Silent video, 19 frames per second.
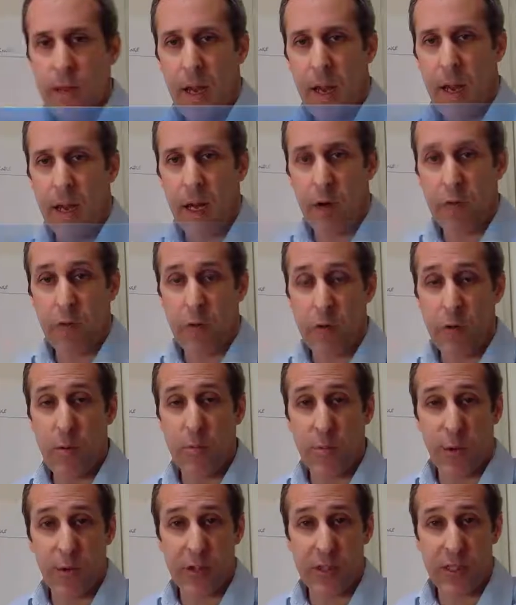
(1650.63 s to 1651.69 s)
And our recruitment
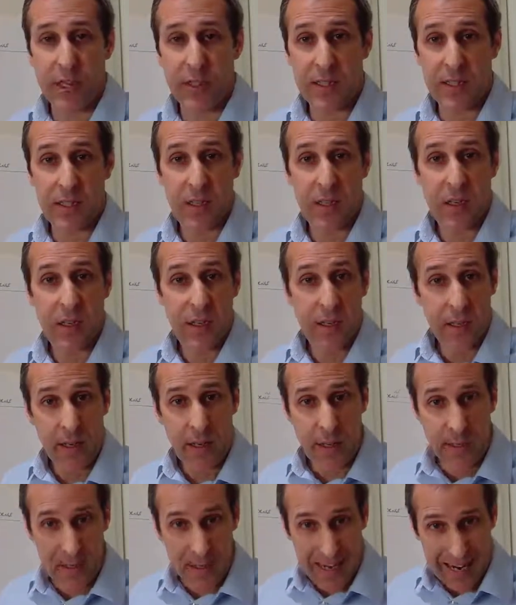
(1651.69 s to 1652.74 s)
process
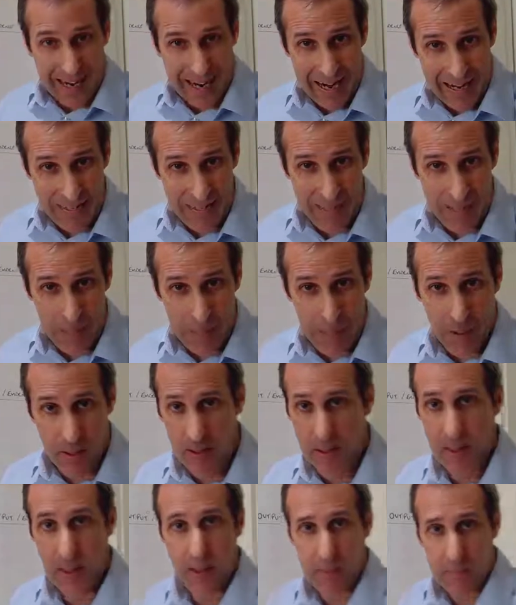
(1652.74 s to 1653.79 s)
is headed up
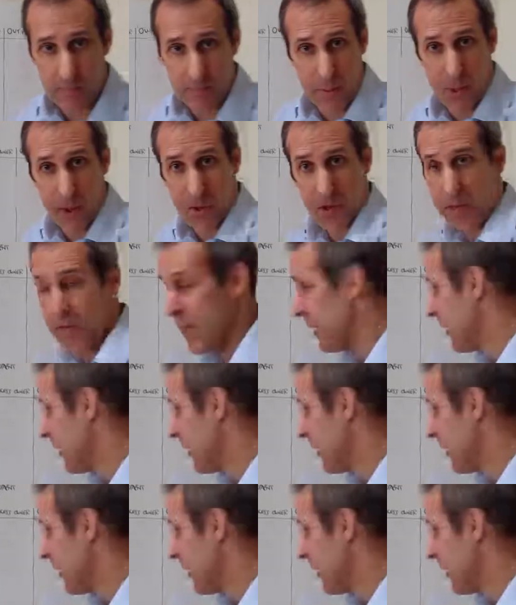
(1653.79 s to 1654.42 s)
by